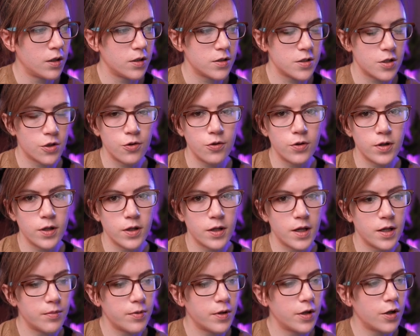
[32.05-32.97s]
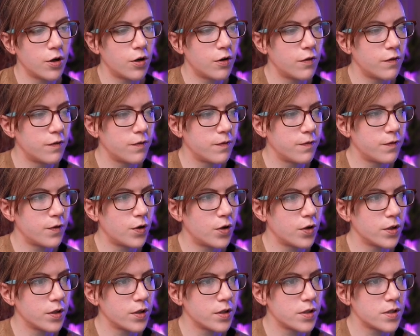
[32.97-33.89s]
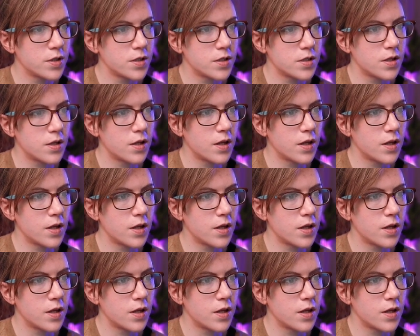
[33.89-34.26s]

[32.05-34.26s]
It's a growing library of fonts